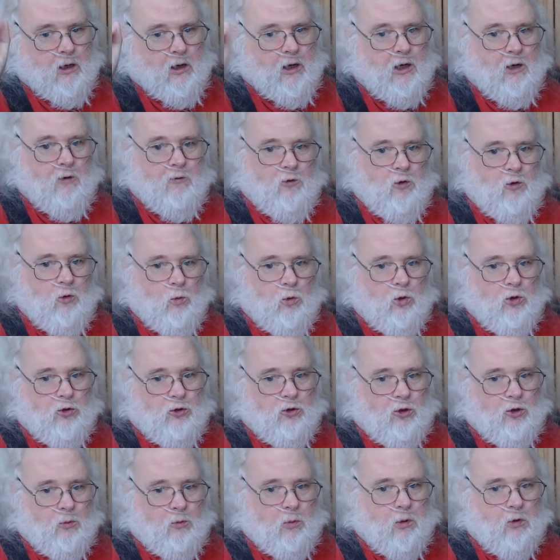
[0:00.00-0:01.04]
And if you
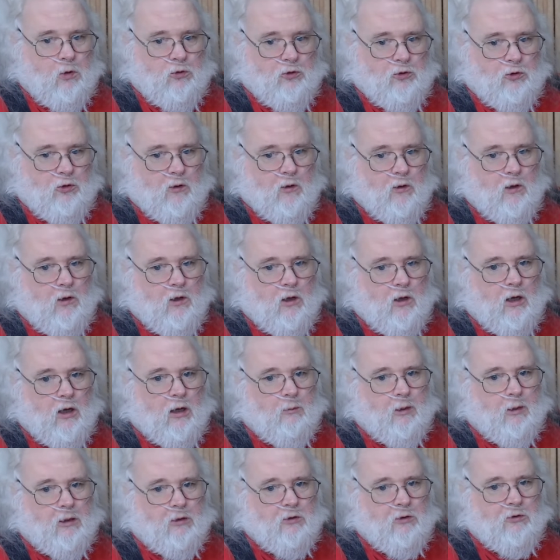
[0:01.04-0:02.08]
wish to post in the
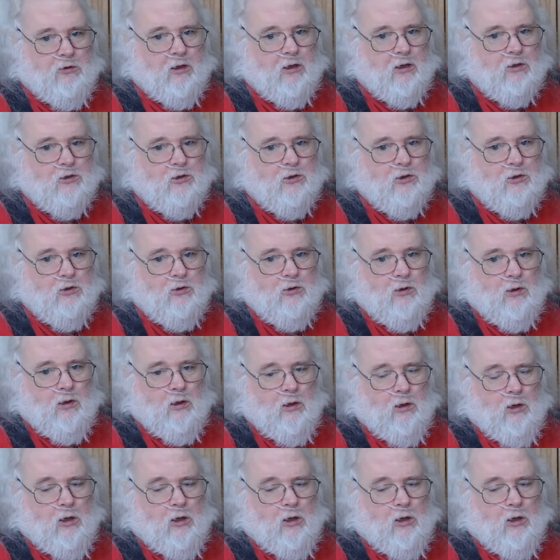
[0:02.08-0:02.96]
comment section